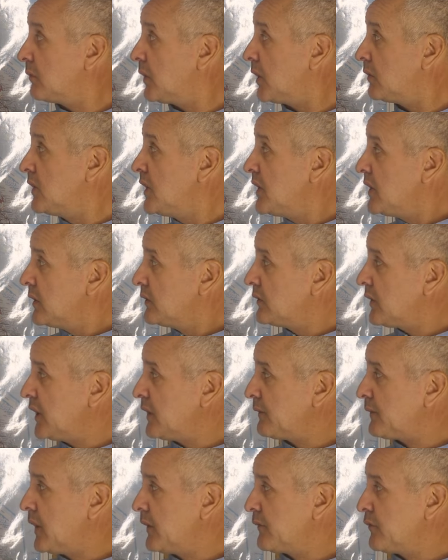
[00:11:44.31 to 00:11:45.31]
Well,
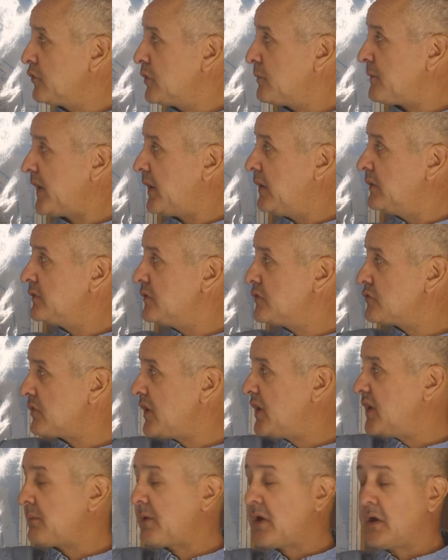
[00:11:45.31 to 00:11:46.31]
9,500 pounds is
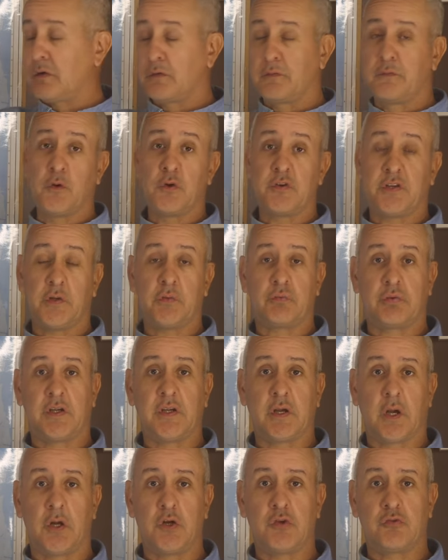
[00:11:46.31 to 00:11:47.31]
around about
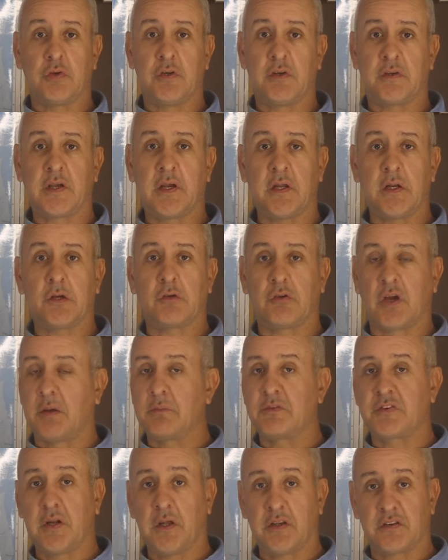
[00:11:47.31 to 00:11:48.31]
4,300
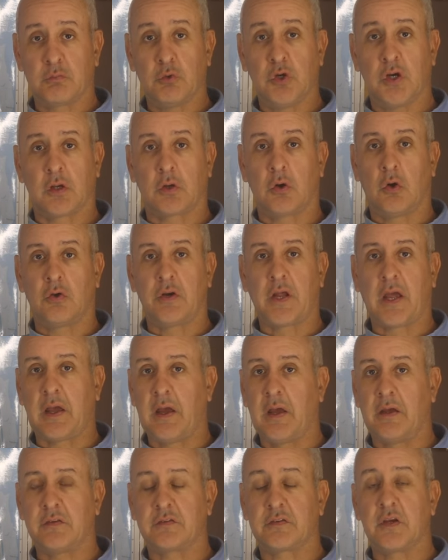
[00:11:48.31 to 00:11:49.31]
kilograms. So let's work on
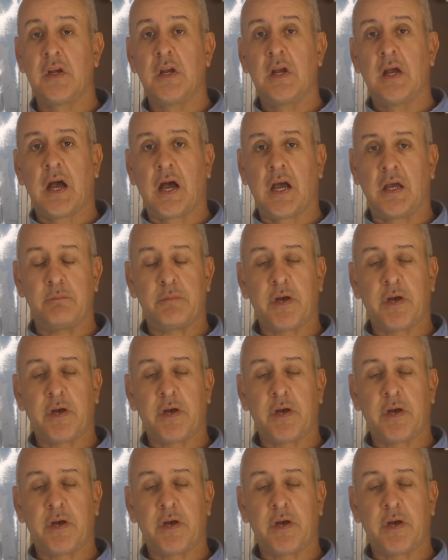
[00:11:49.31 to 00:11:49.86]
that as a